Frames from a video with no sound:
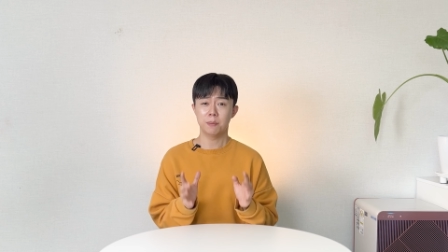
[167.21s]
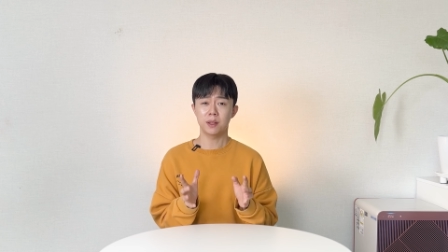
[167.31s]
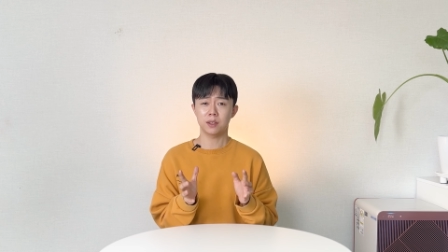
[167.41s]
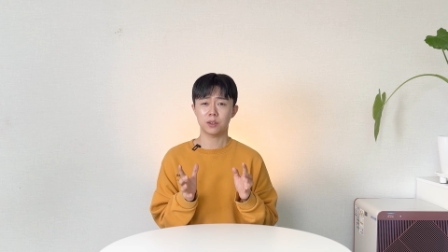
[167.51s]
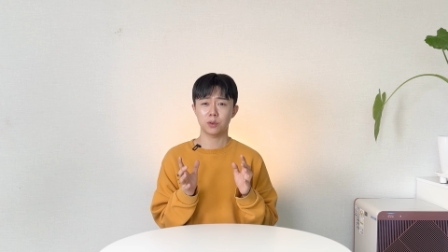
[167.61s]

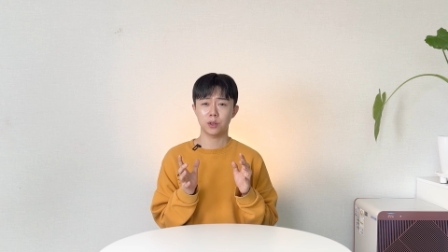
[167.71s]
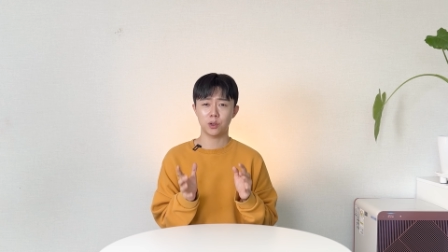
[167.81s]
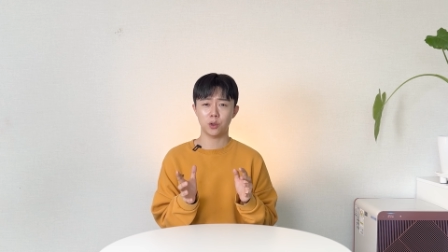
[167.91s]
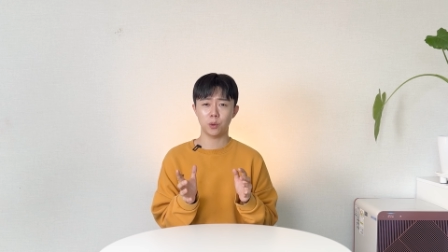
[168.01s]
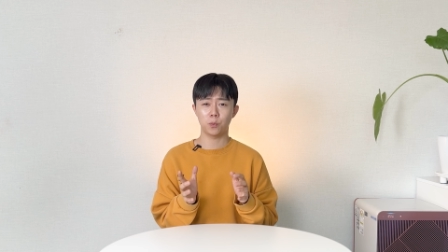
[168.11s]
military
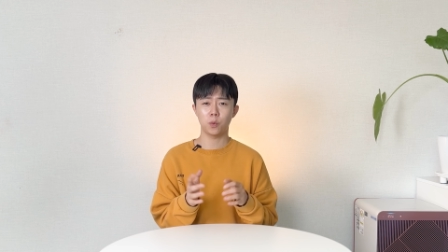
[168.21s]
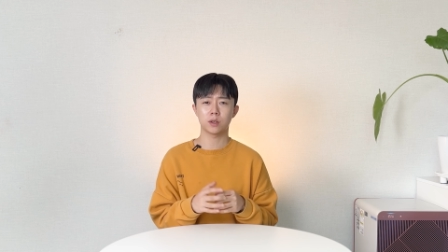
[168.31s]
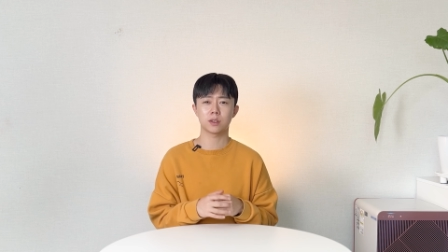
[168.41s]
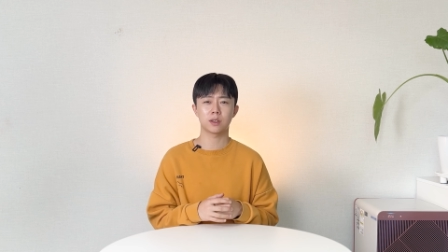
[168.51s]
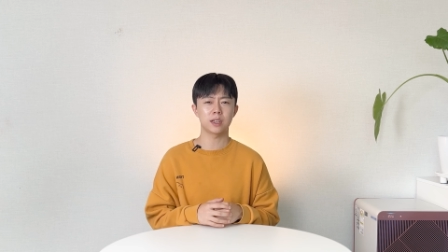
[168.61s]
coup
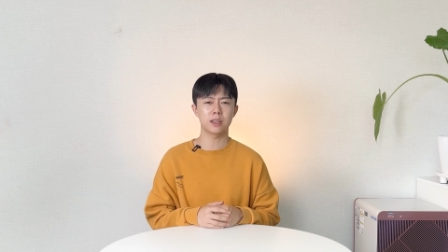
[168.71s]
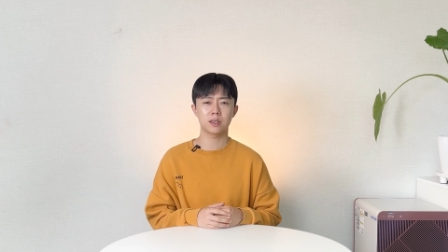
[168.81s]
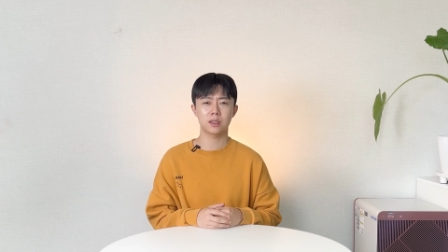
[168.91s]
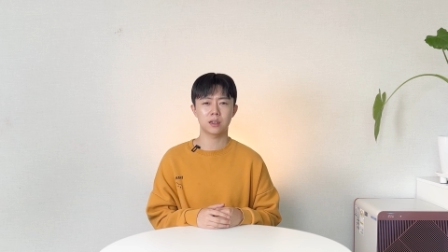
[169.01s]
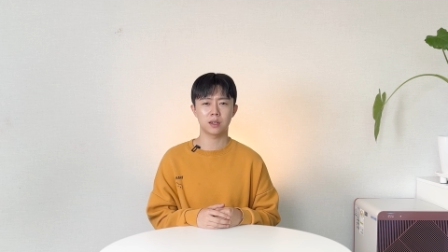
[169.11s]
was an
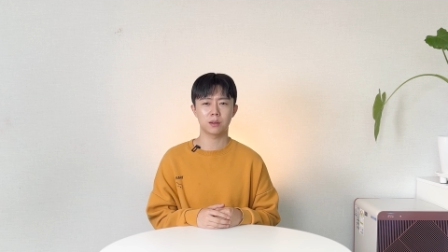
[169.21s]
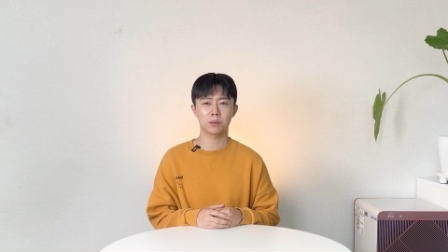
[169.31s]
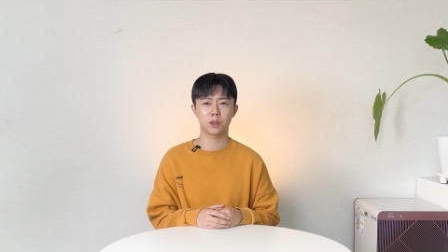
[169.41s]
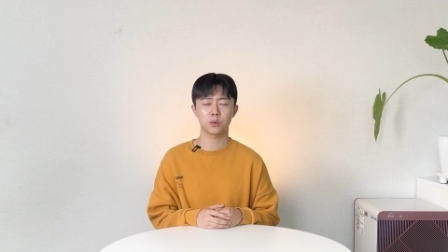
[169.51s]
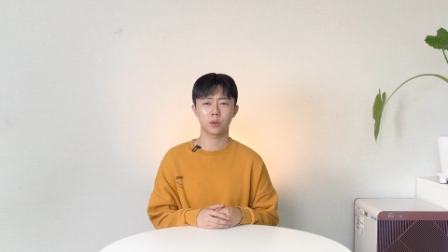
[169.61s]
incident
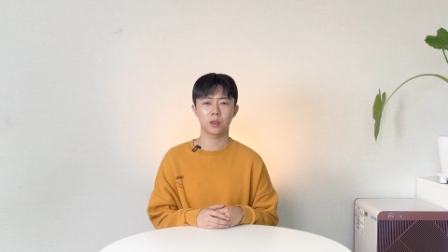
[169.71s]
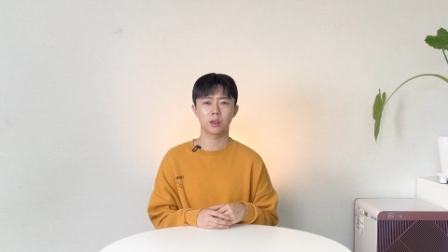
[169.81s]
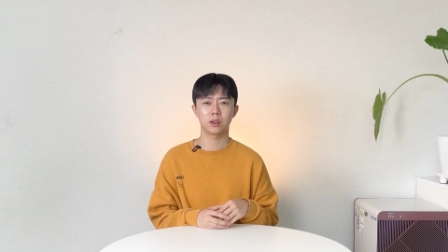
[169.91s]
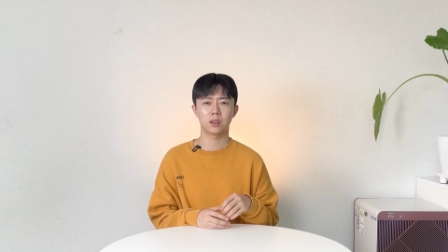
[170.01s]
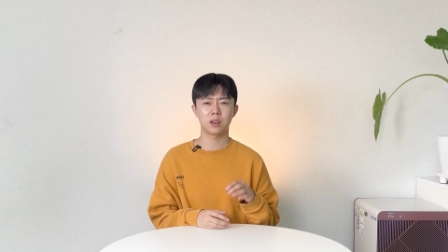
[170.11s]
between
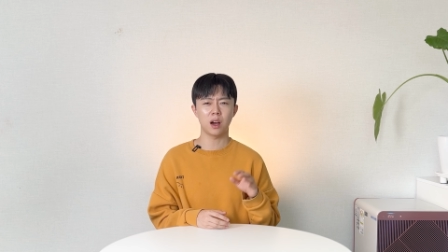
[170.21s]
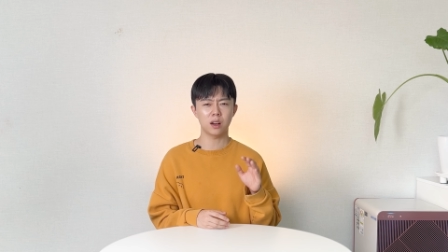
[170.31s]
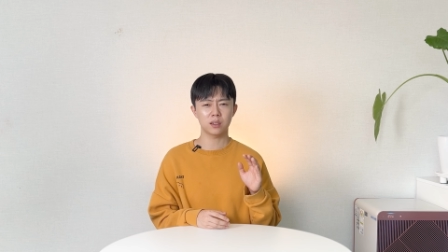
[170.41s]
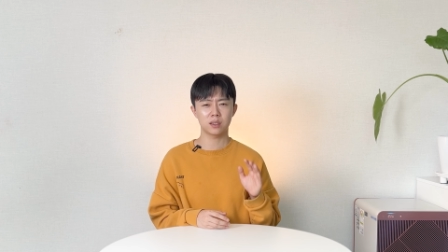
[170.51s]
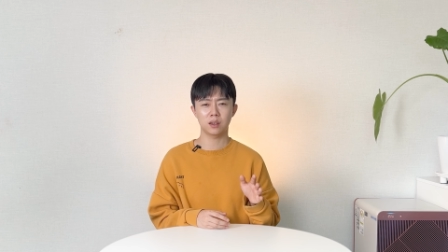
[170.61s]
a
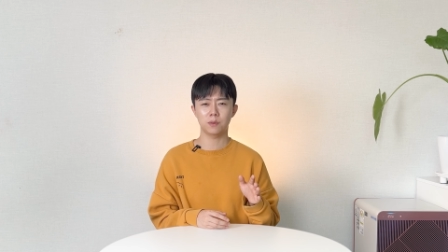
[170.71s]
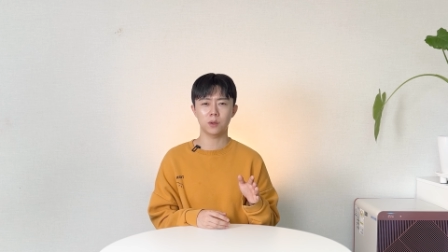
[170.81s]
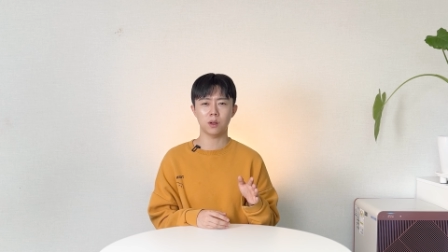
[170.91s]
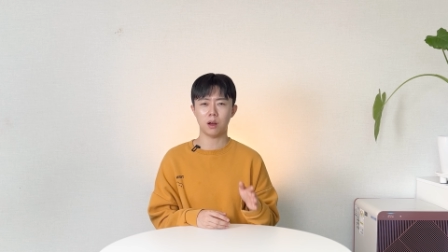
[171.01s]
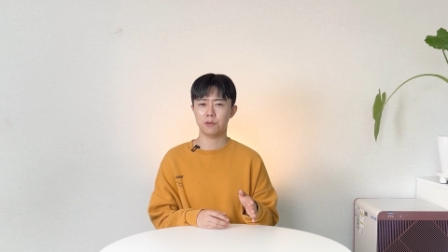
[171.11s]
young
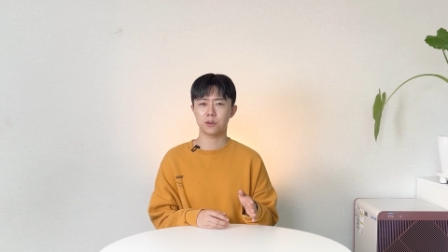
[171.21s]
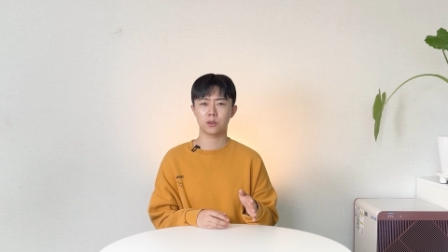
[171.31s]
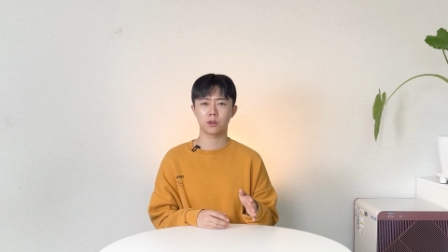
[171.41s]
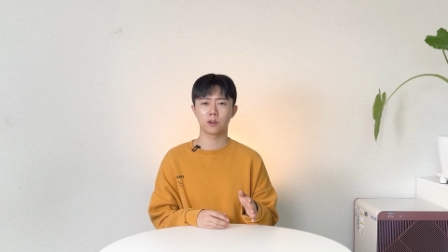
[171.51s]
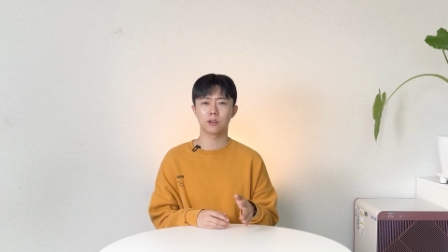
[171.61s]
civil
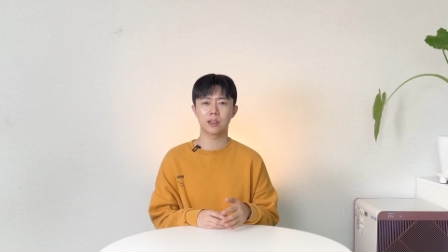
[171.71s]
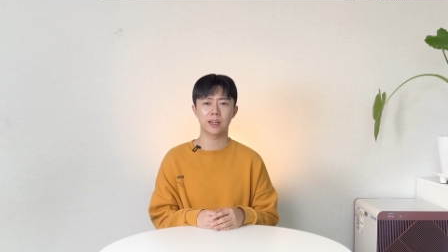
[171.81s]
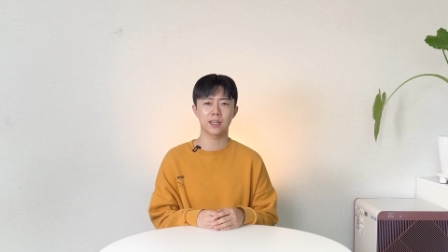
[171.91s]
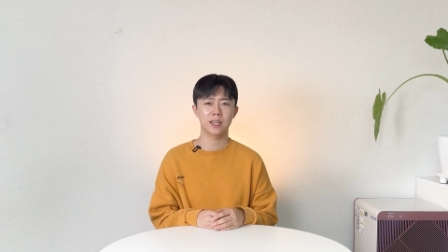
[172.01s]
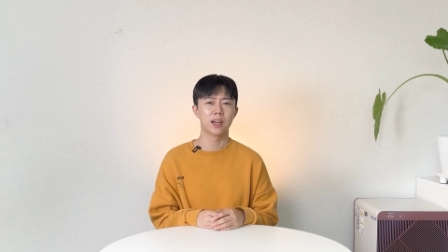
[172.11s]
official
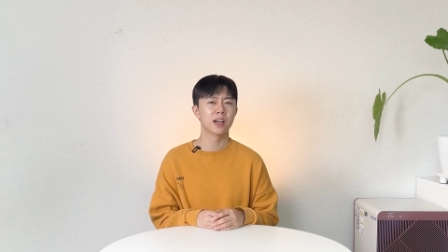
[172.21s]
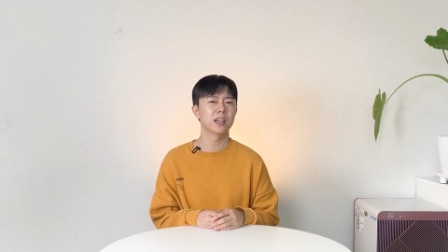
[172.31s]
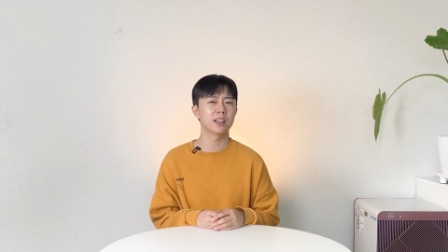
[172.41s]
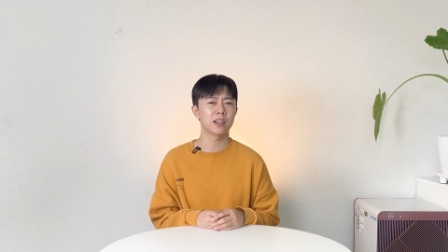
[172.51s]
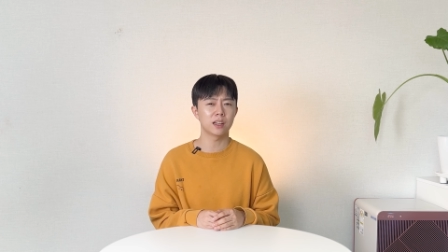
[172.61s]
and
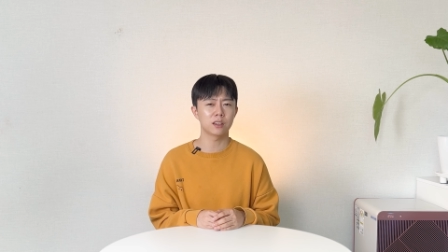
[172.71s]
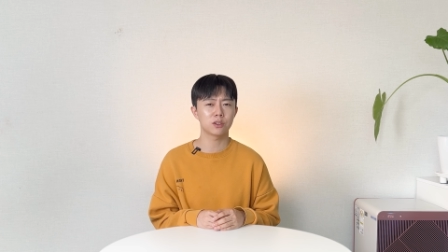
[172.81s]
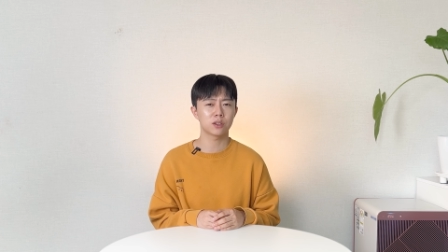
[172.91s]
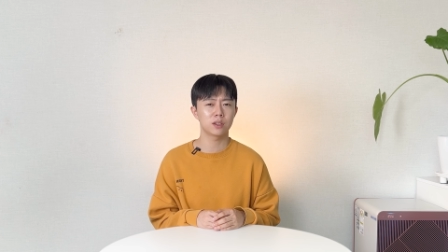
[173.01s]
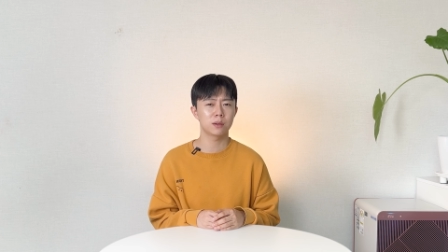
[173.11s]
an
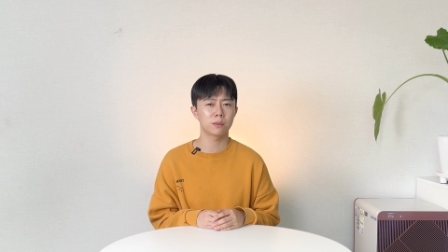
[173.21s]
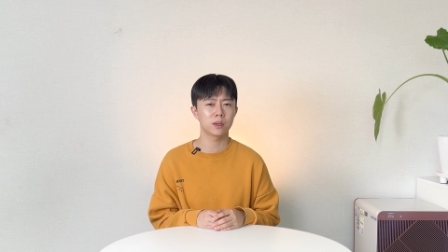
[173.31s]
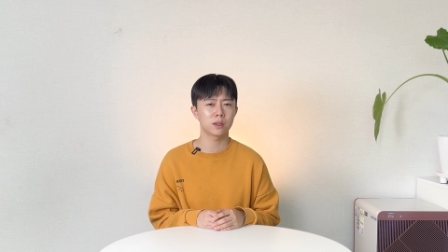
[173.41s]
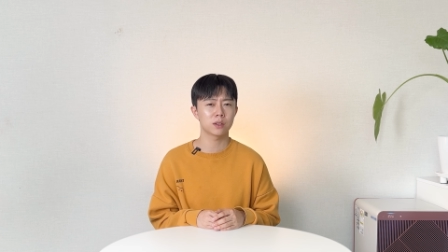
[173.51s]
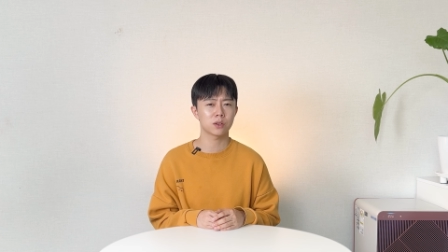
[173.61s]
elderly
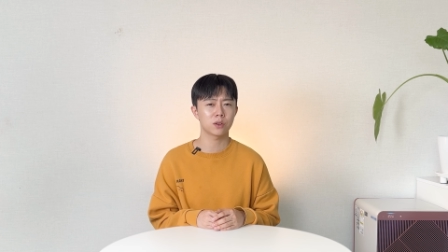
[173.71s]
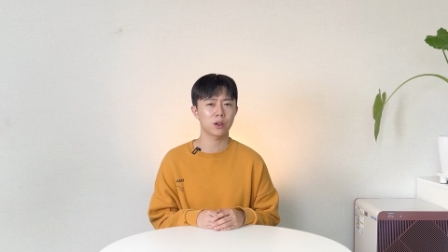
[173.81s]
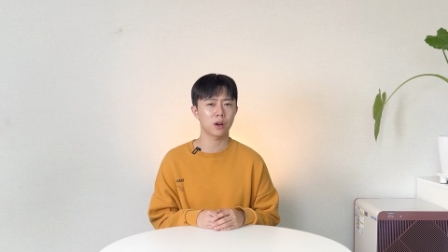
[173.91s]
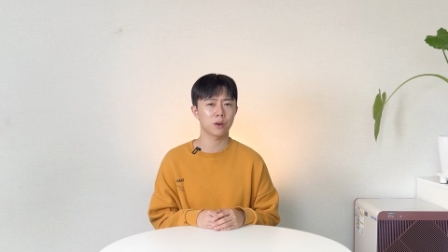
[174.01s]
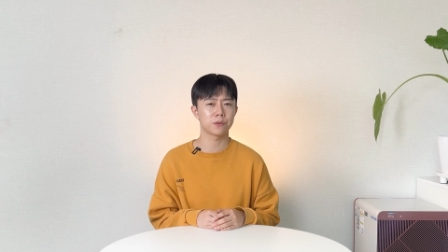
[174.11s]
military
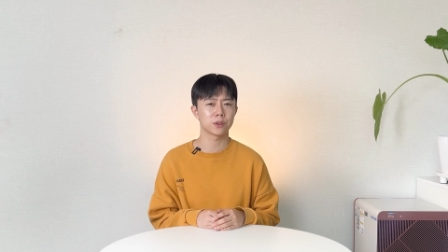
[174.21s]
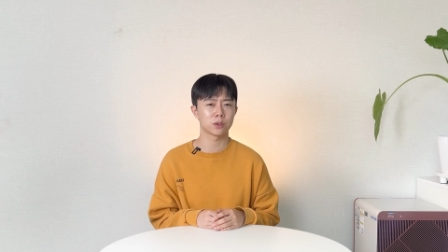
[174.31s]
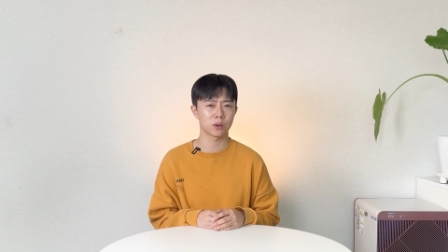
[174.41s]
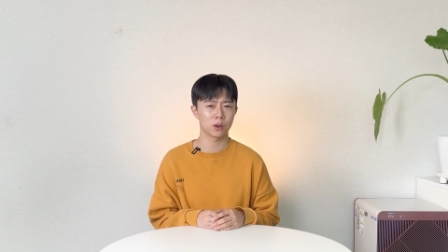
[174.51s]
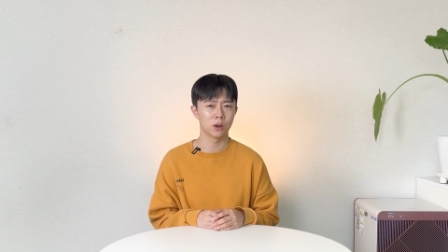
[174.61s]

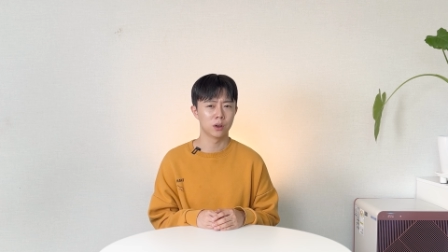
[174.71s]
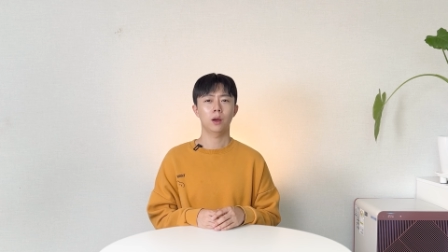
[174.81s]
officer.